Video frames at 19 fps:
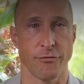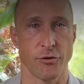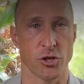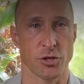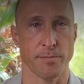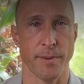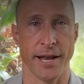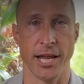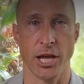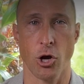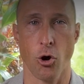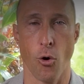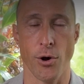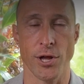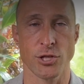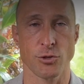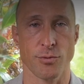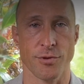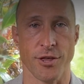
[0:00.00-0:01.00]
If you're spending
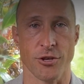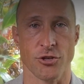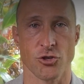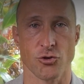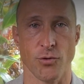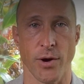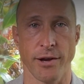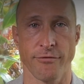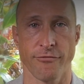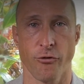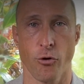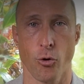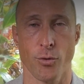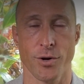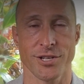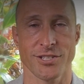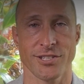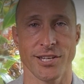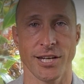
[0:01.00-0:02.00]
coins with a
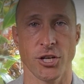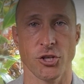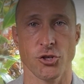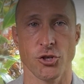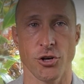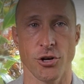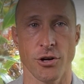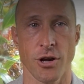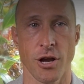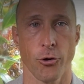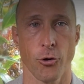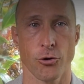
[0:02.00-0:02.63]
straightforward signature,